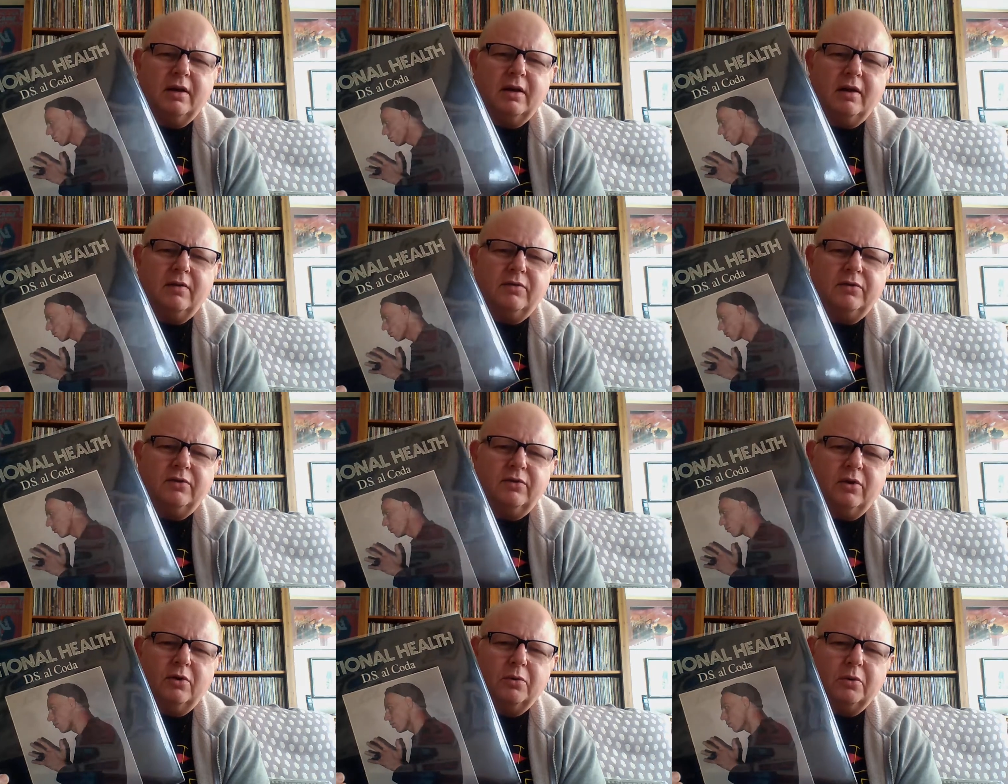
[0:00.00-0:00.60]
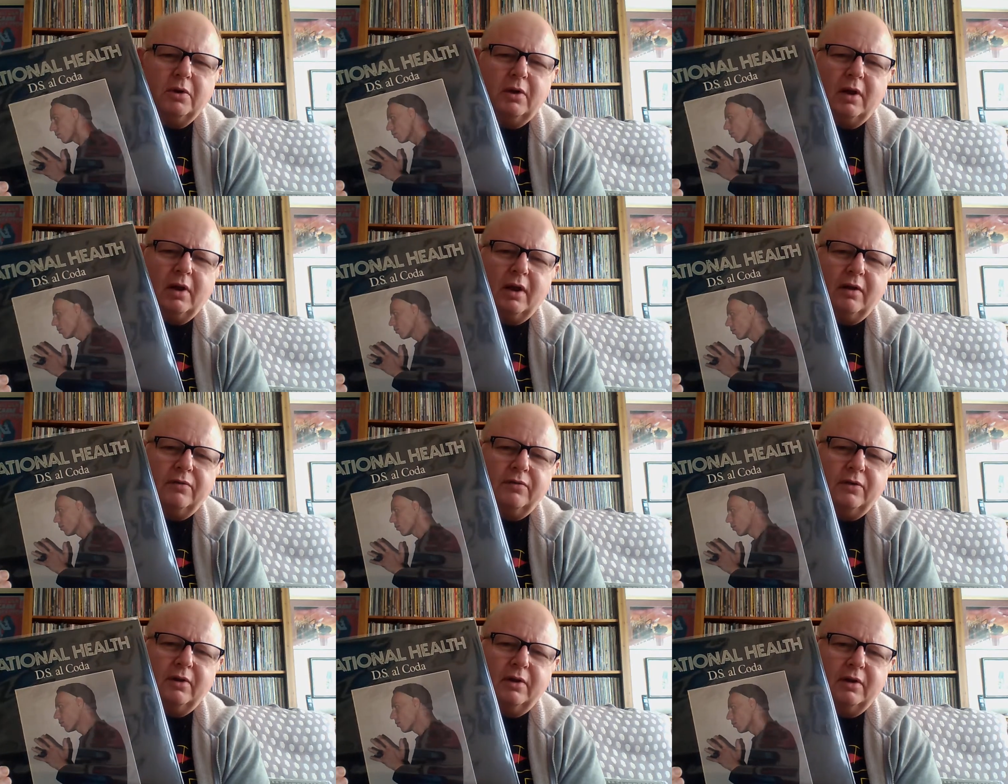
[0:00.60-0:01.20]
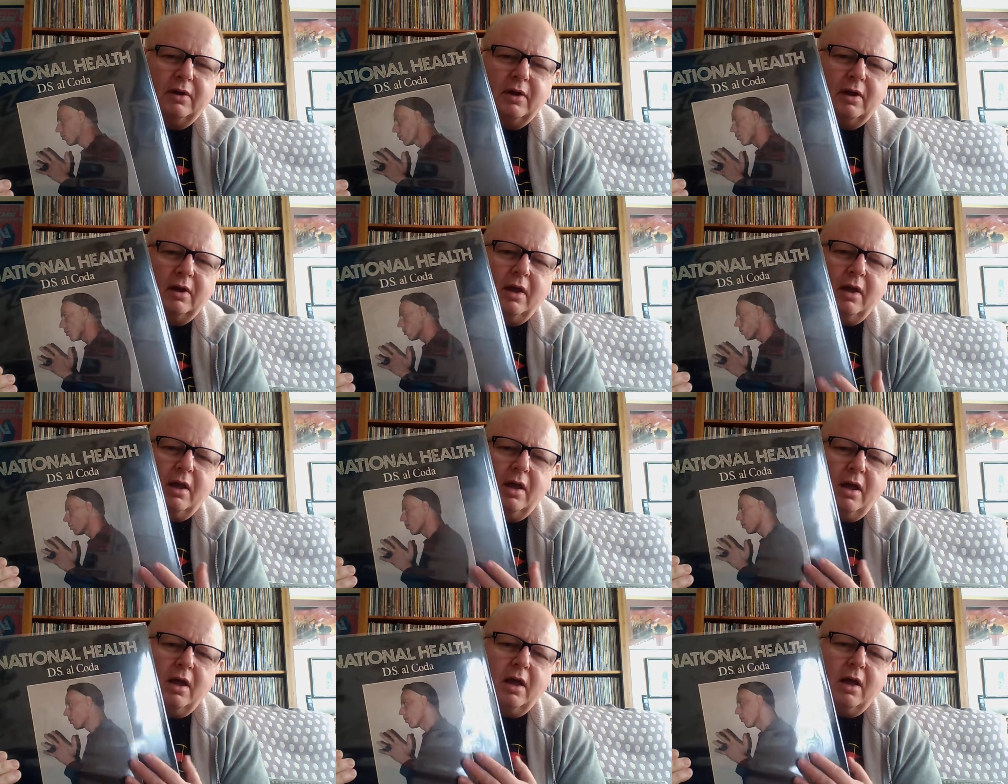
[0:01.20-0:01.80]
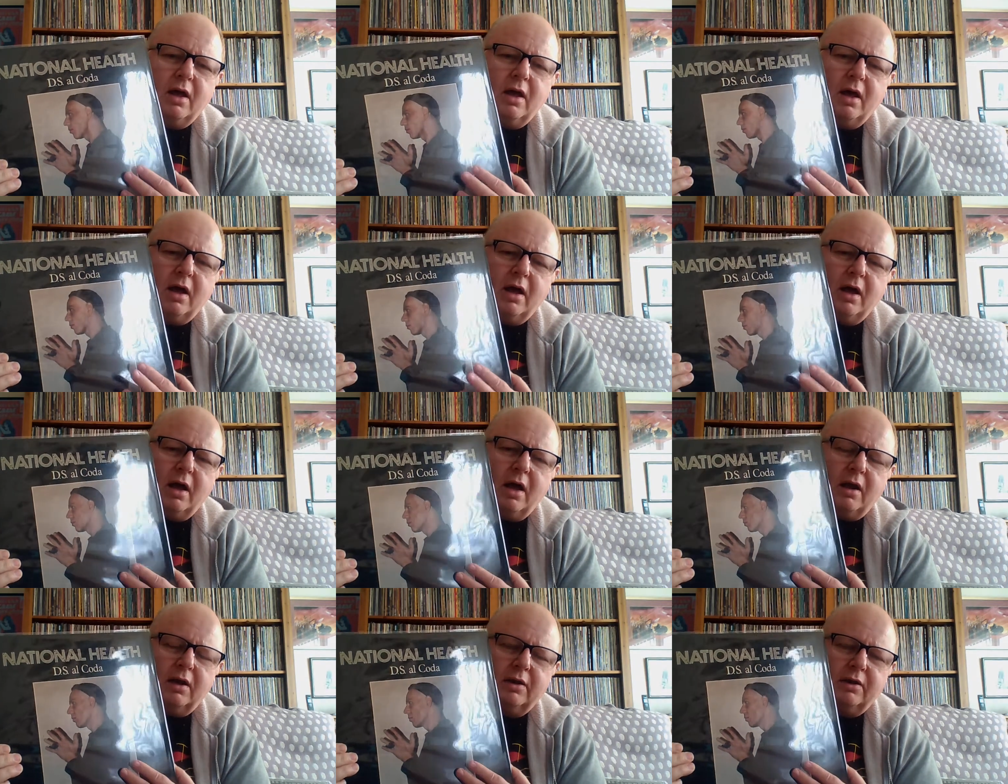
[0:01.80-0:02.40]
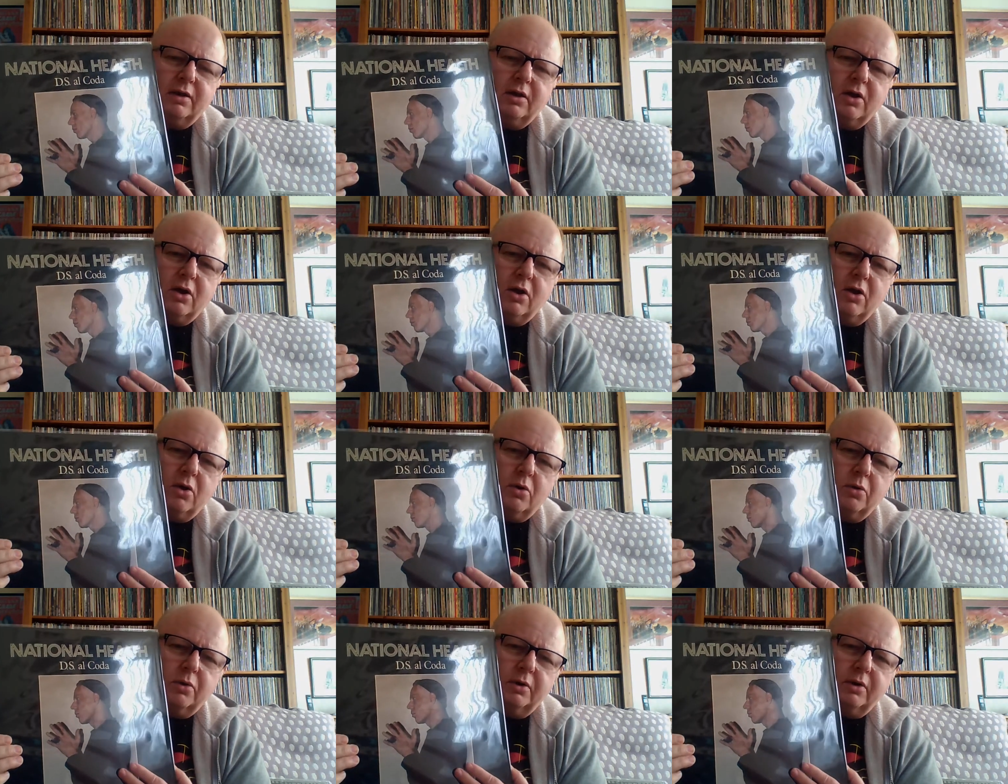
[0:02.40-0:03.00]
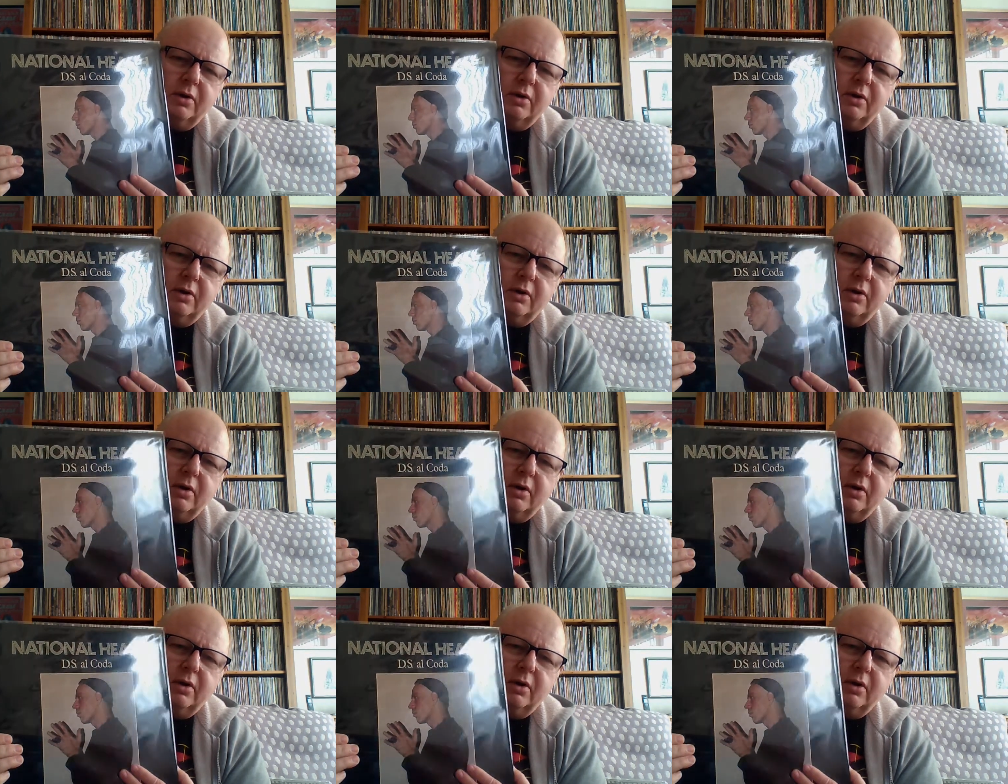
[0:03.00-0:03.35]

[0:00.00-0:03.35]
Dave Stewart left and Alan Cohen